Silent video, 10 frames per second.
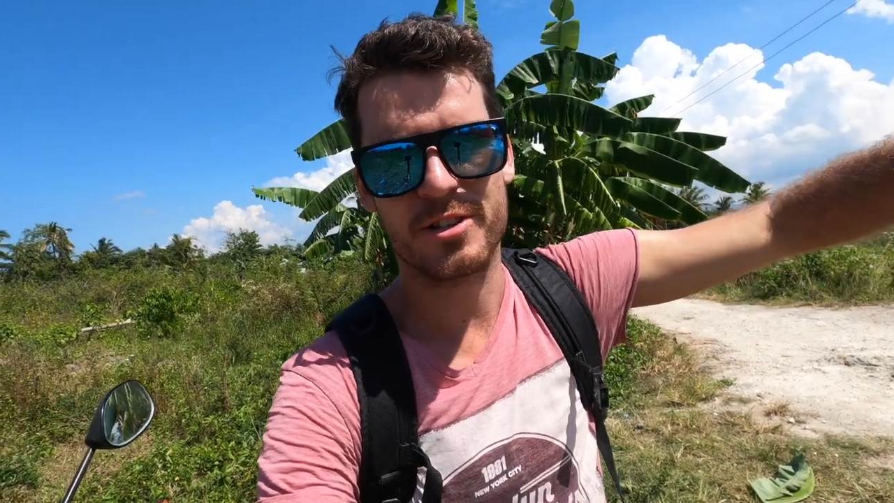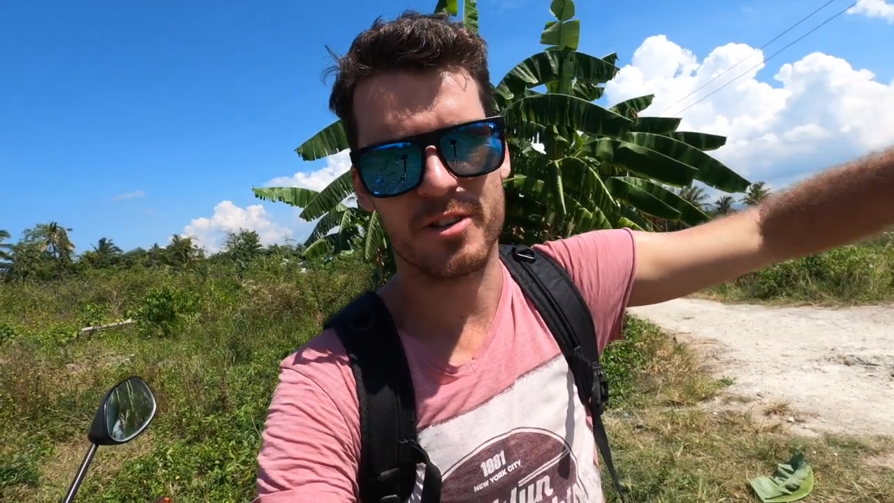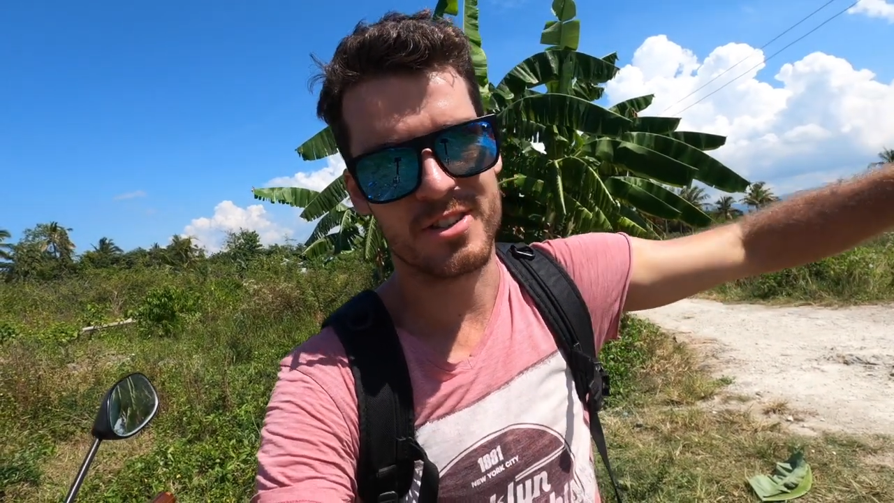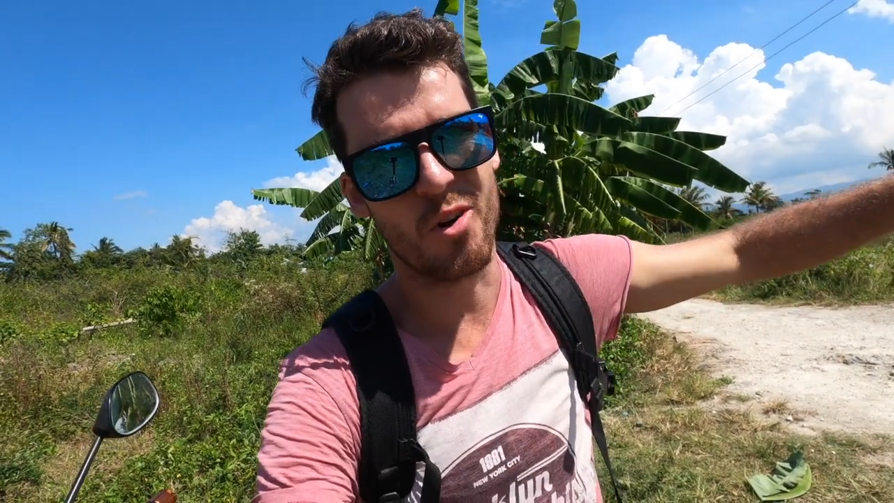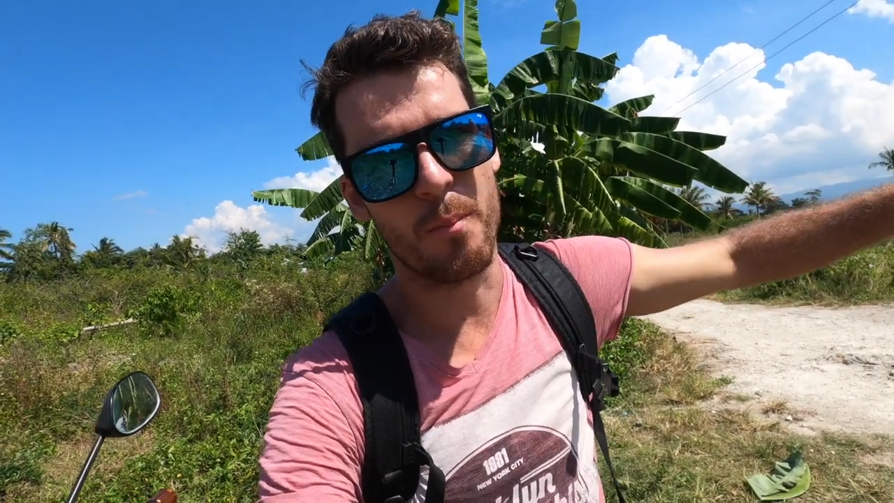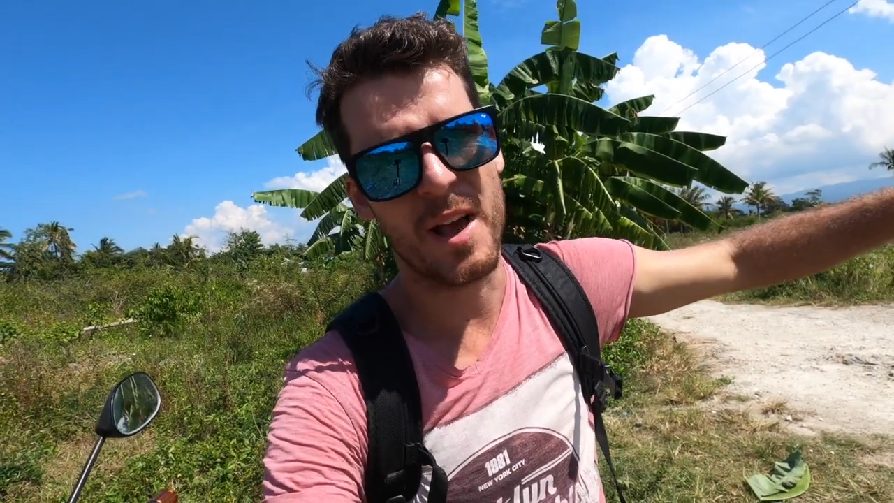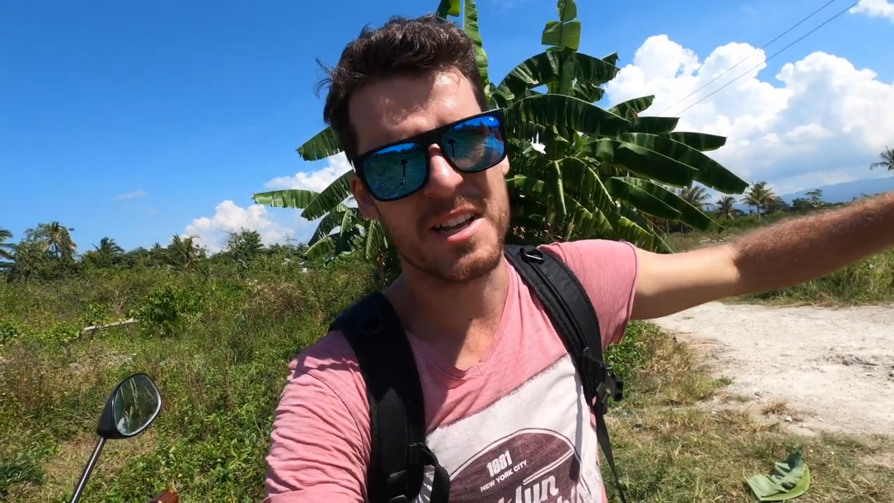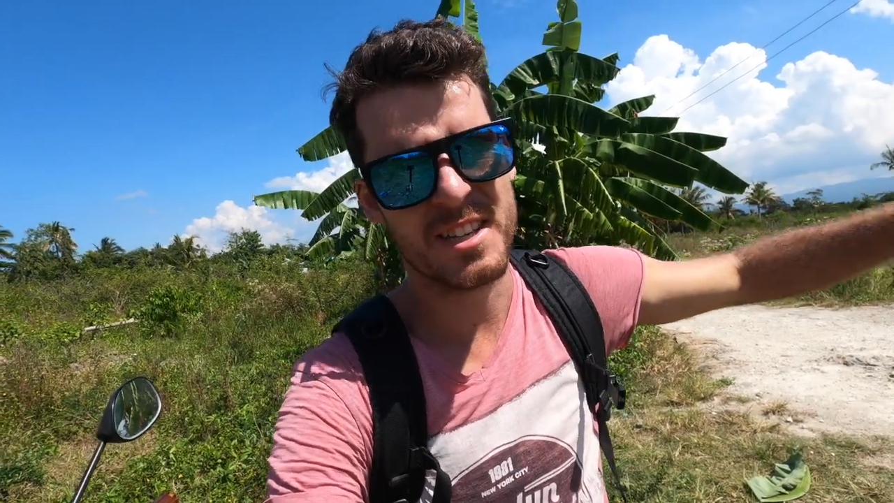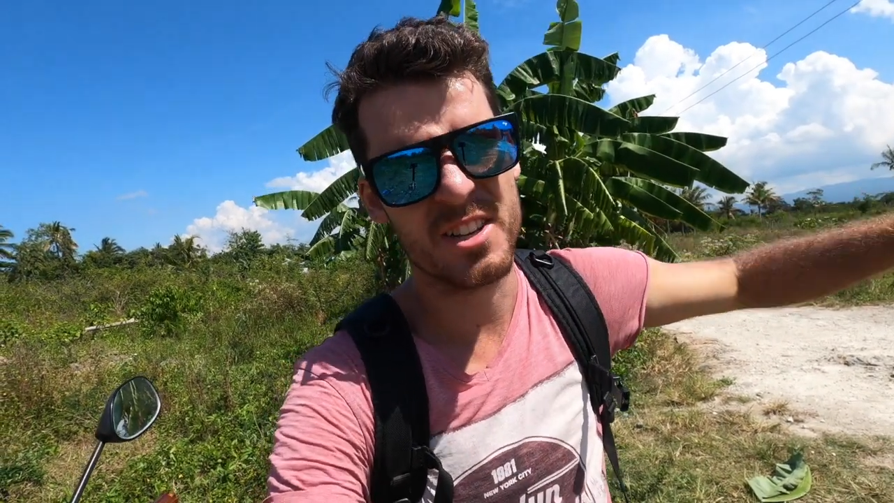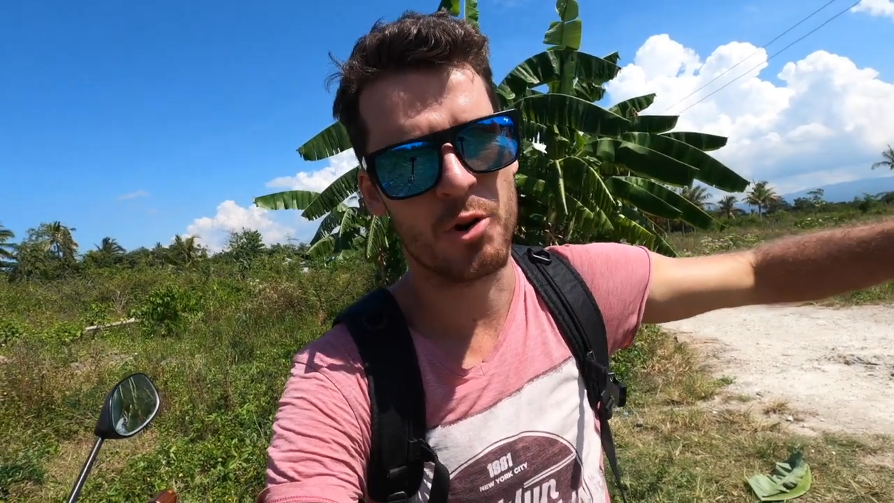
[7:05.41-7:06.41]
So it's called
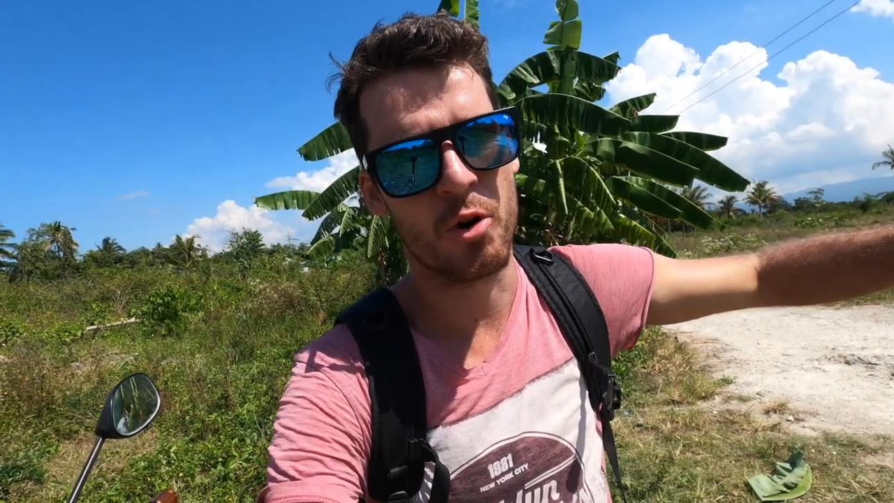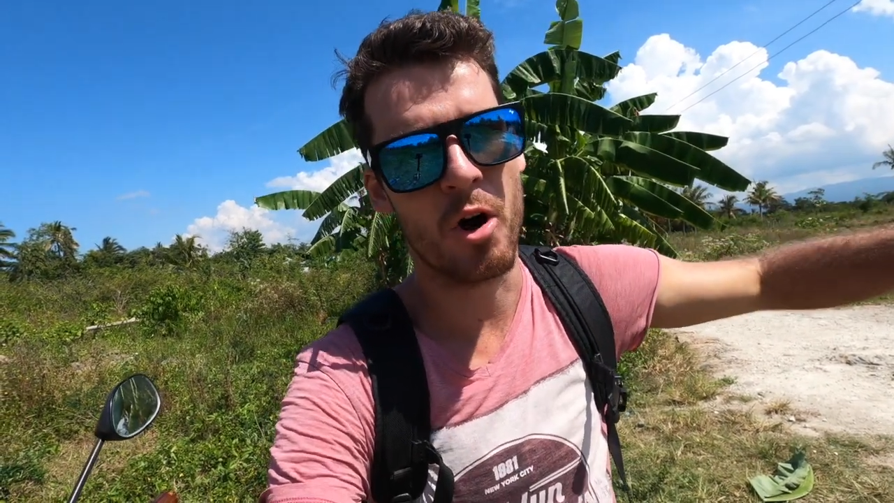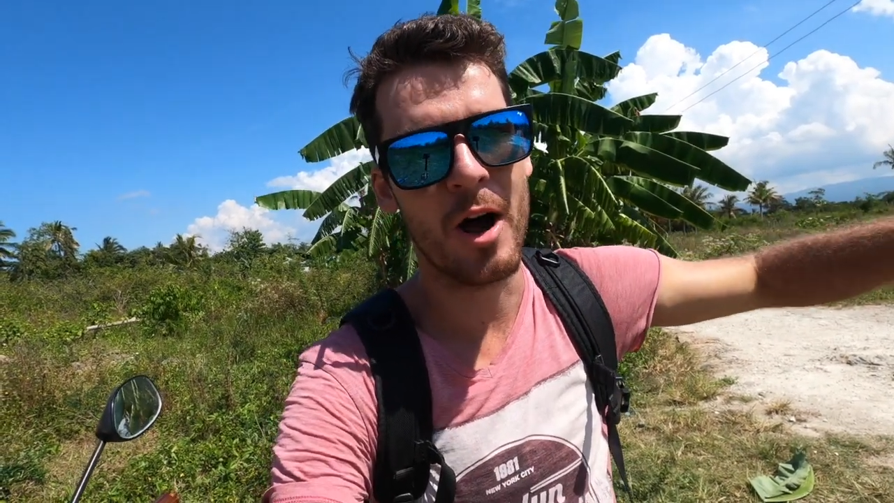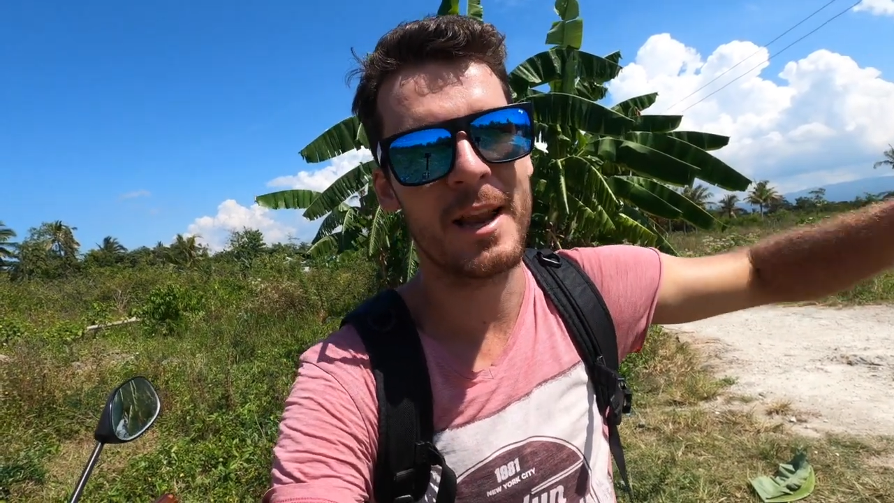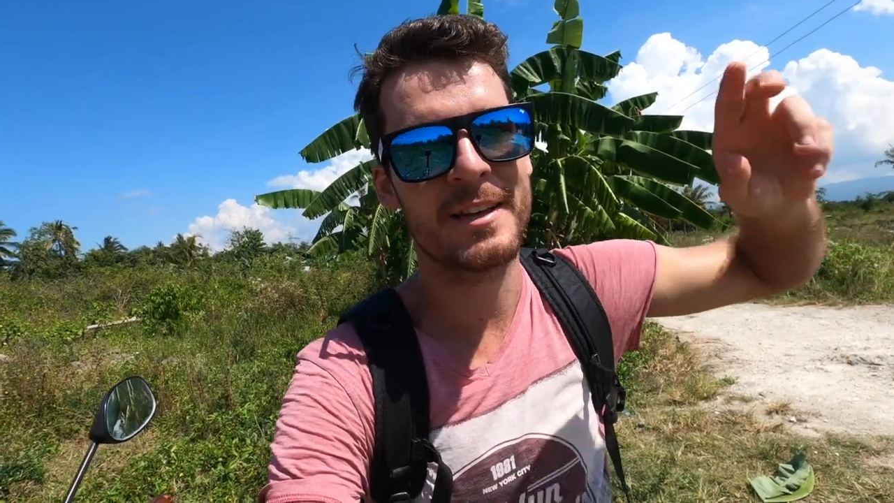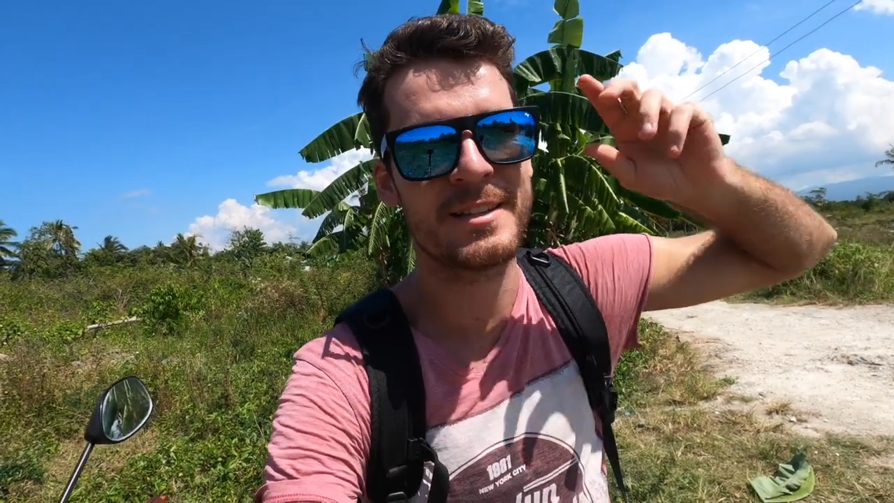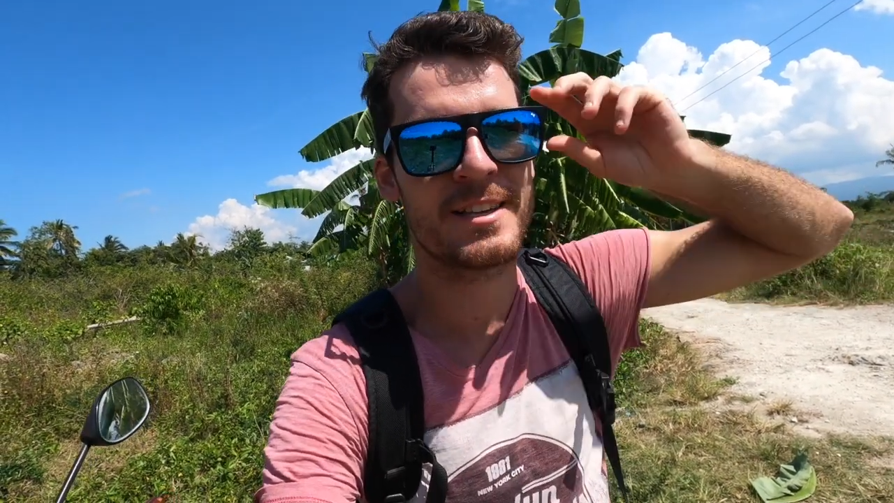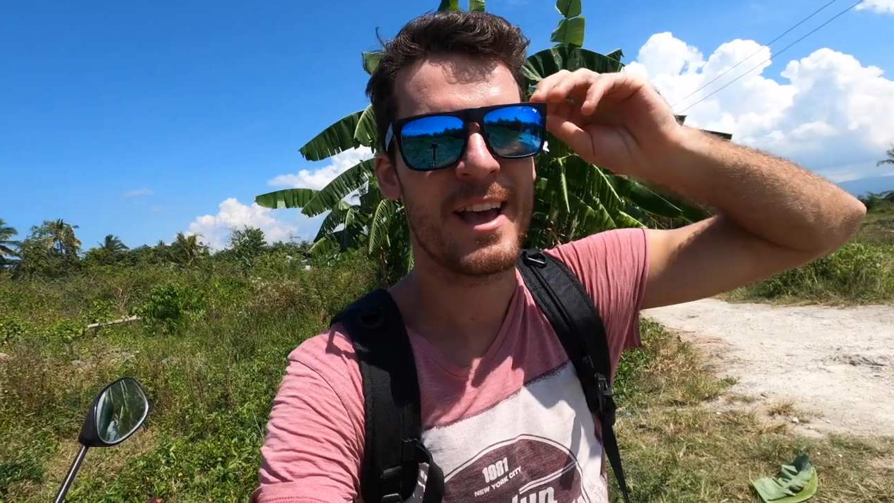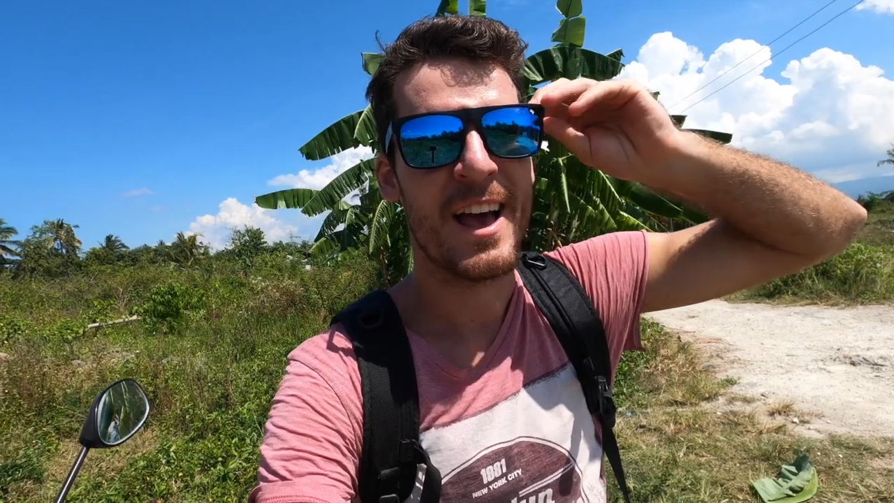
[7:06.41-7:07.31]
Pescador Island.